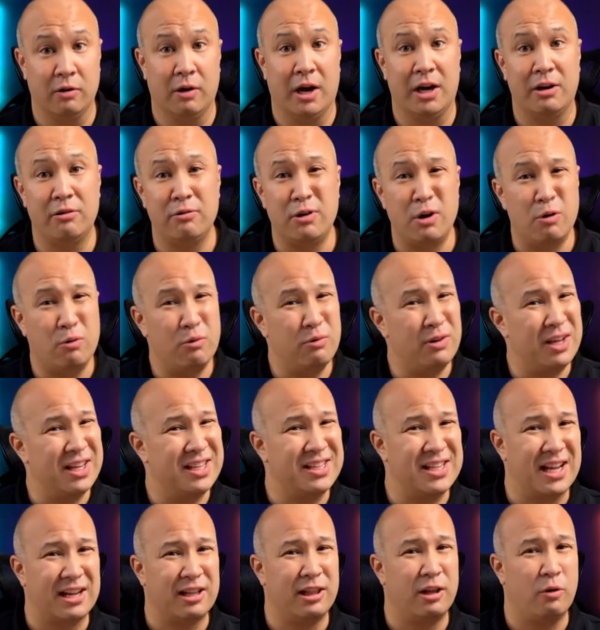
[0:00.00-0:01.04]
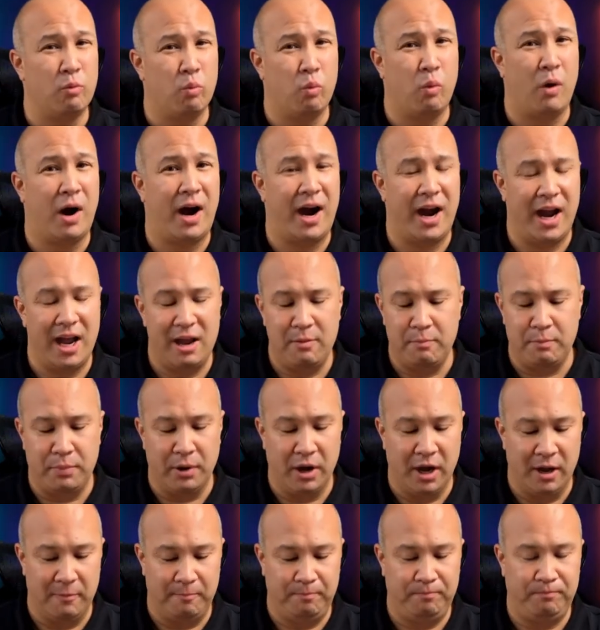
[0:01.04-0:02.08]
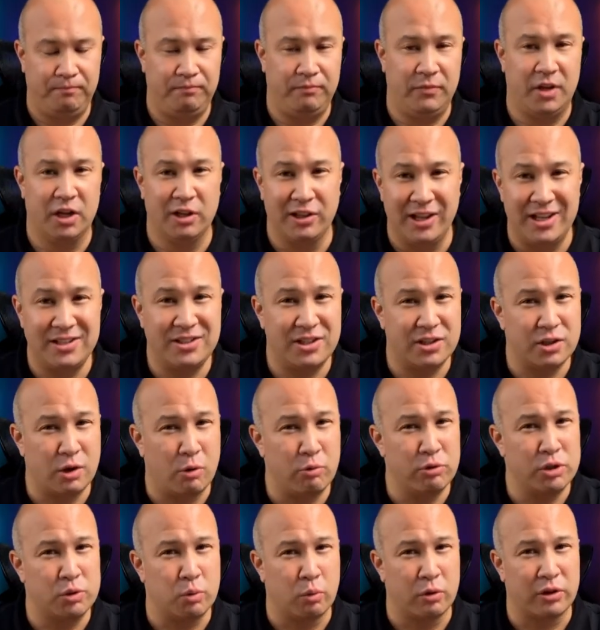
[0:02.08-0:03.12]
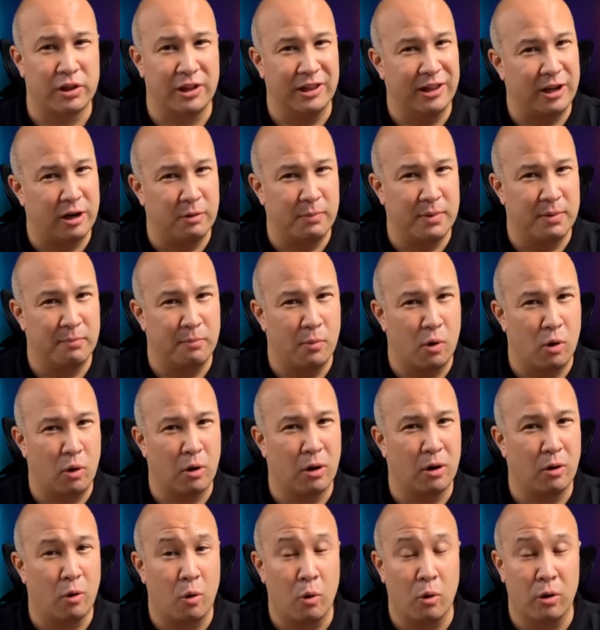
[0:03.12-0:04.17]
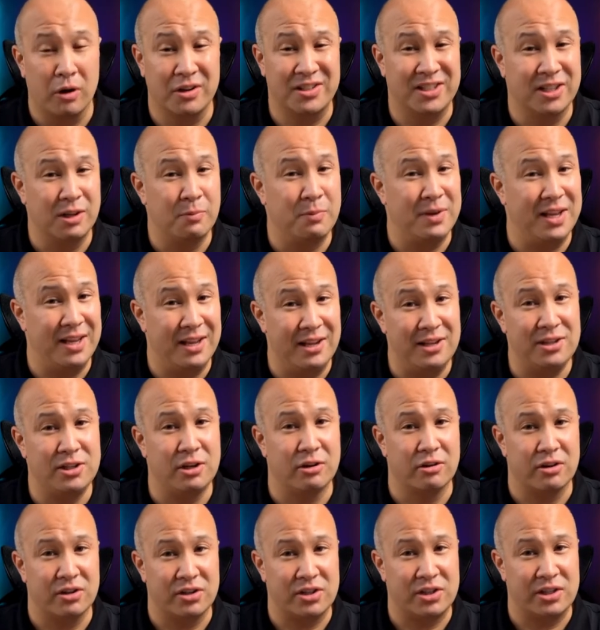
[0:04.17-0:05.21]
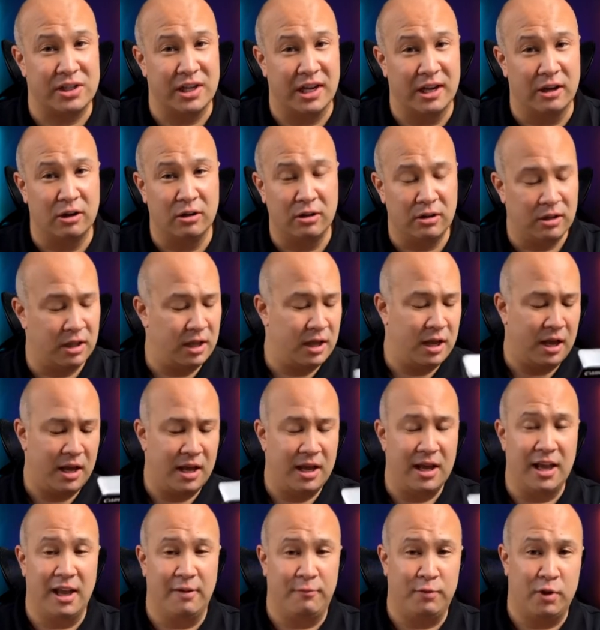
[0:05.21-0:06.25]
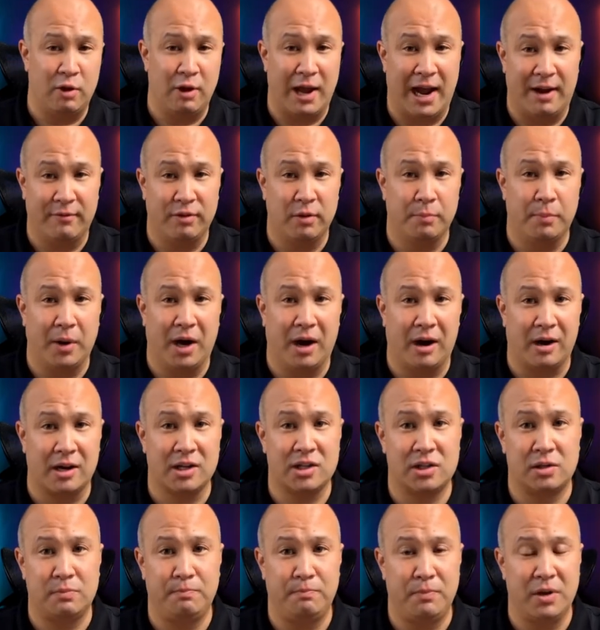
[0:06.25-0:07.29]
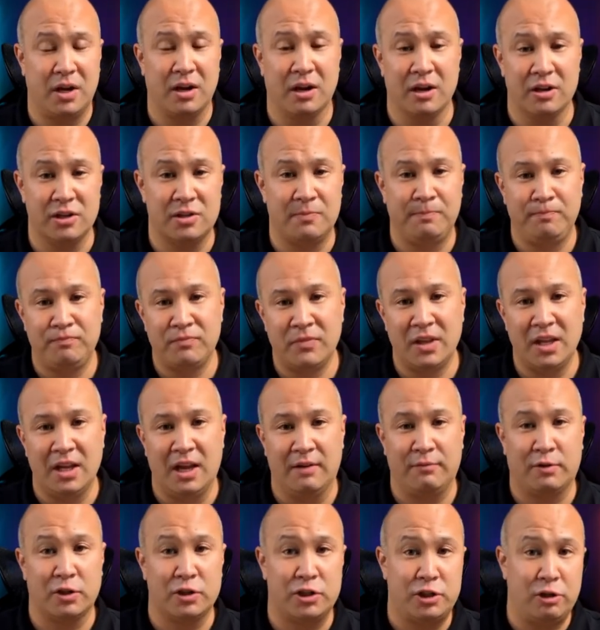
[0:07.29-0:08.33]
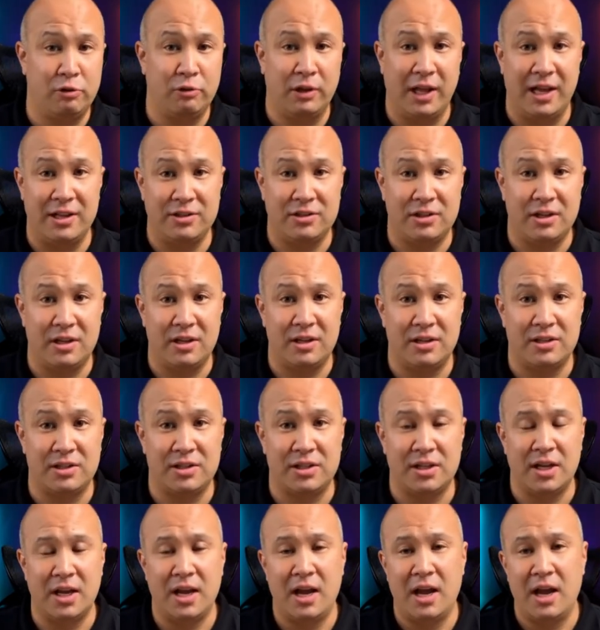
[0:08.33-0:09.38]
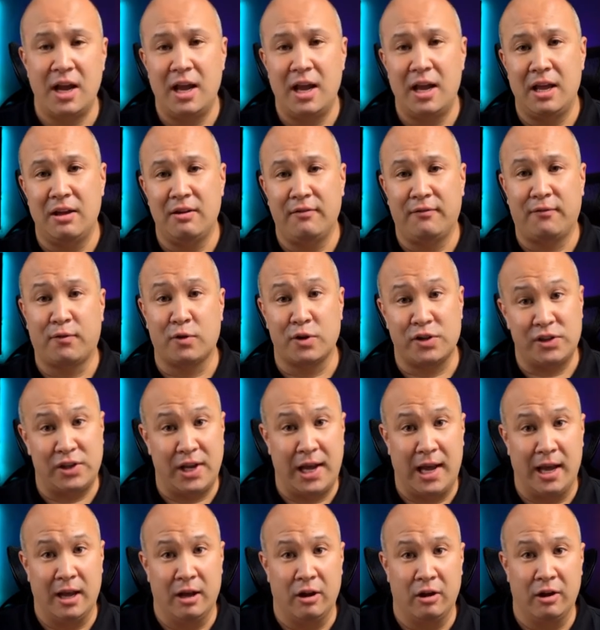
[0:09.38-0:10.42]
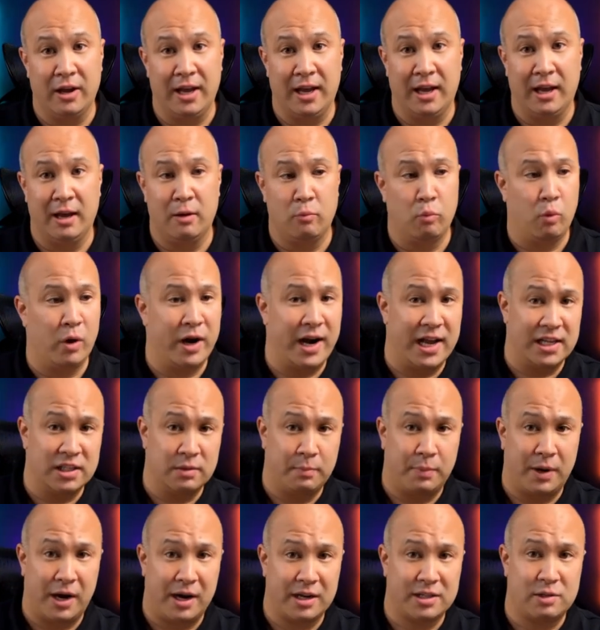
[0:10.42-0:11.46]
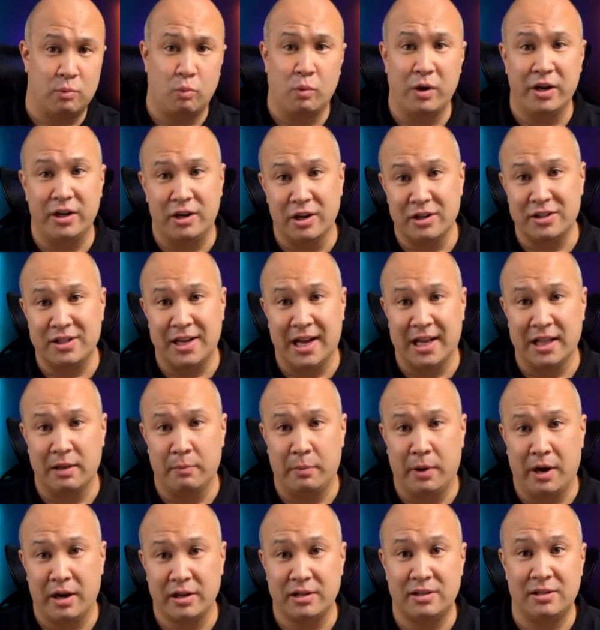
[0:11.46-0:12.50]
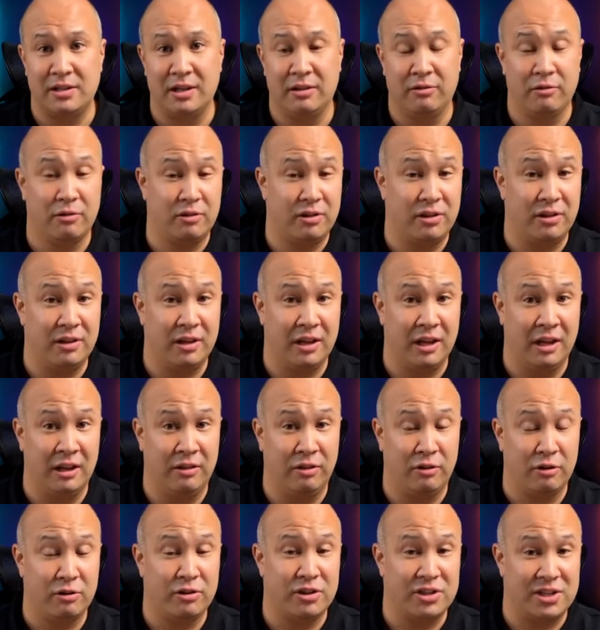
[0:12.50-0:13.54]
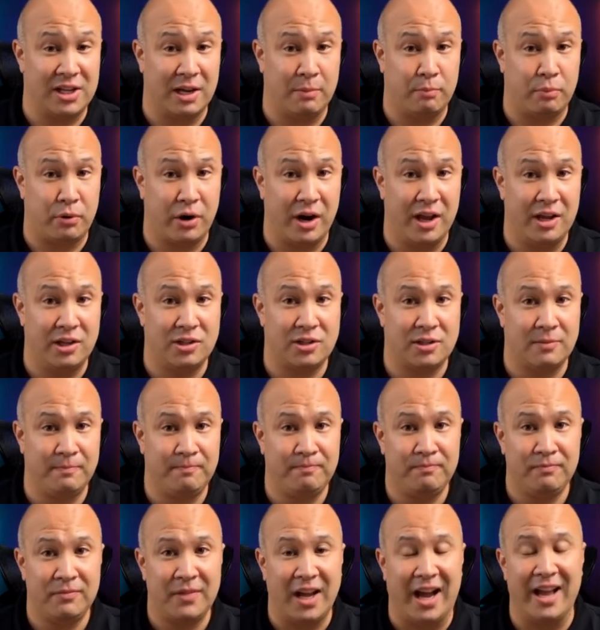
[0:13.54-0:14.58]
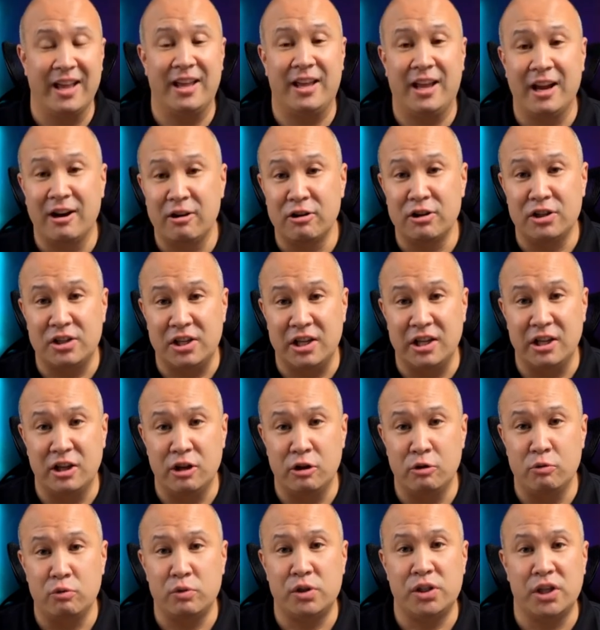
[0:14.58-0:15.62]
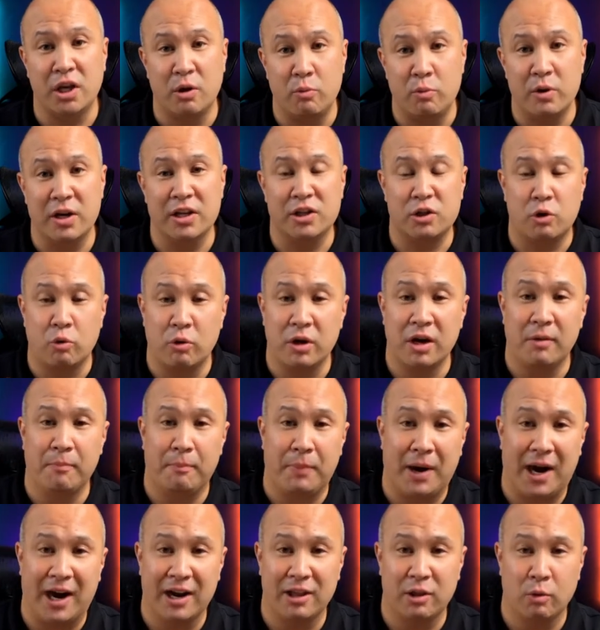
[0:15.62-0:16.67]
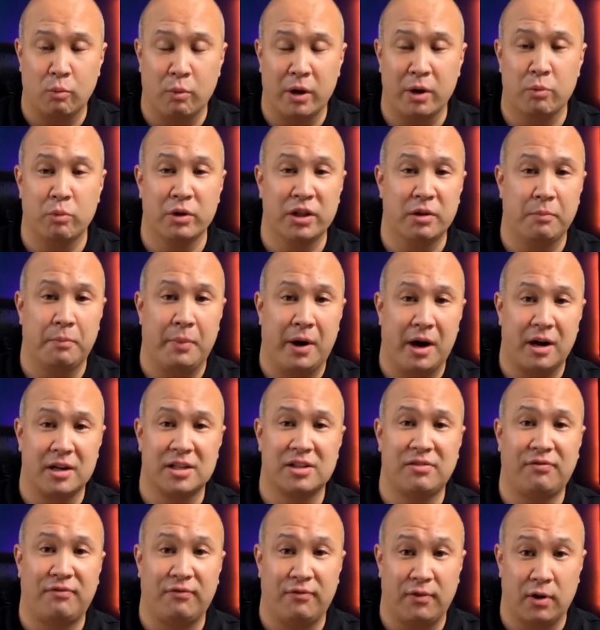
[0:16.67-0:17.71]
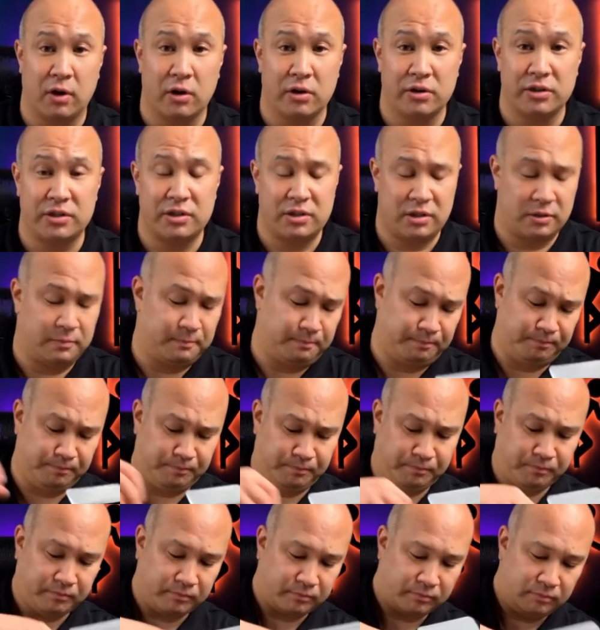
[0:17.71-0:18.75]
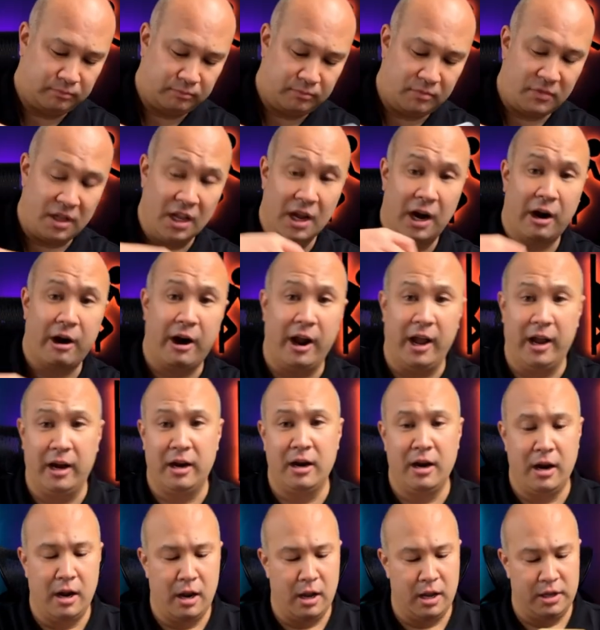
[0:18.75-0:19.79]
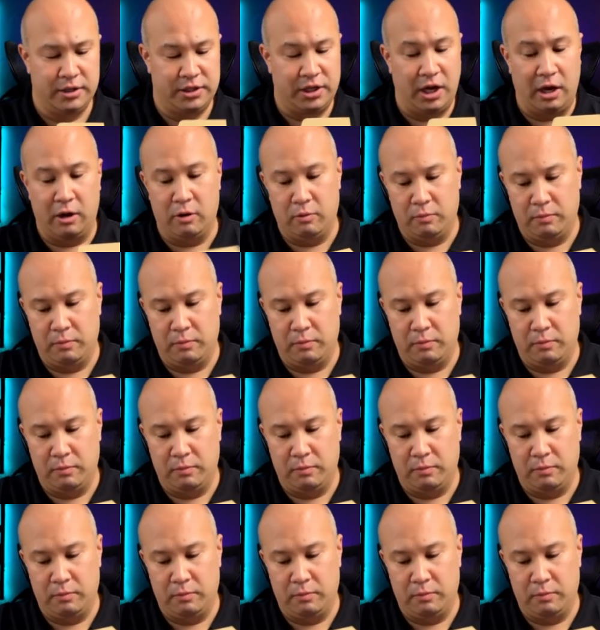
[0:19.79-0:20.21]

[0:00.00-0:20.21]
I don't know exactly why, but your lens is always worth a little bit more or it's a little bit easier to sell if you have the box because if there's two lenses for sale and one has a box and one doesn't have the box and they're and they're the same price, I guarantee you someone is going to buy the one with the box first. All right. So,